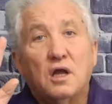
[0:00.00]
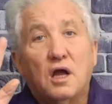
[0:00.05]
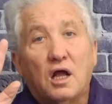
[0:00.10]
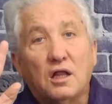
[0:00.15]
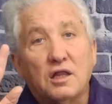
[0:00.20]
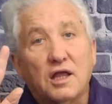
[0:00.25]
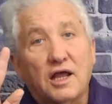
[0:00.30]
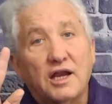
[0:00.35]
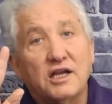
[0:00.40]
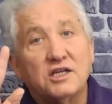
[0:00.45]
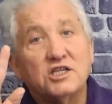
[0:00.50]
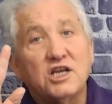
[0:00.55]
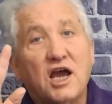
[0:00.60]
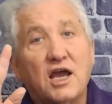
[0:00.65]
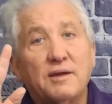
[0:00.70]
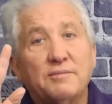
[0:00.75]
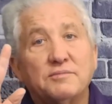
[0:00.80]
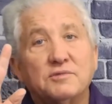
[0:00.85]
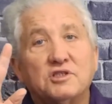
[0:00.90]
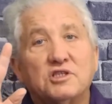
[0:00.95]
A lot of
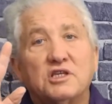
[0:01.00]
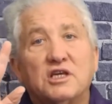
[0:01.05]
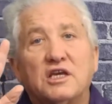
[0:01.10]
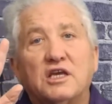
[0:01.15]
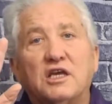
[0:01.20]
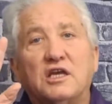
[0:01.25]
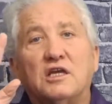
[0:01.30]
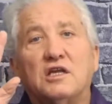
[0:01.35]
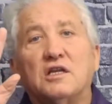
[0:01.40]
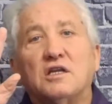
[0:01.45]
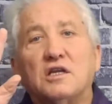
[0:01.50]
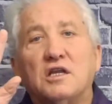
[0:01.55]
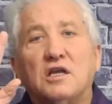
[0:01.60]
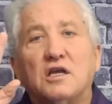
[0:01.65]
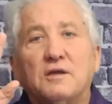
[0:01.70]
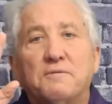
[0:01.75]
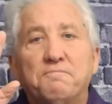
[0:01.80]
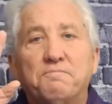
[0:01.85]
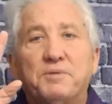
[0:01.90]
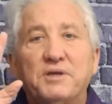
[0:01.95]
times in
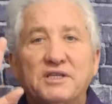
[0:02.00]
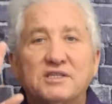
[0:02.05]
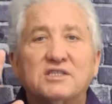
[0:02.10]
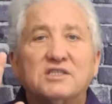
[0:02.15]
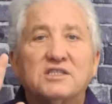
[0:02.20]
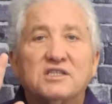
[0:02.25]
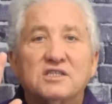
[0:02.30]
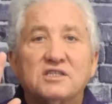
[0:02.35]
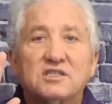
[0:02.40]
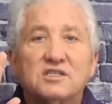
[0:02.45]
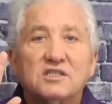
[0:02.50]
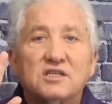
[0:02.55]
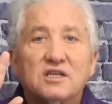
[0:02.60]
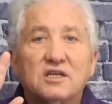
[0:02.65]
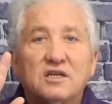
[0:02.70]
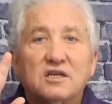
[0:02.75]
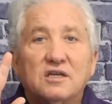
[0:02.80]
business,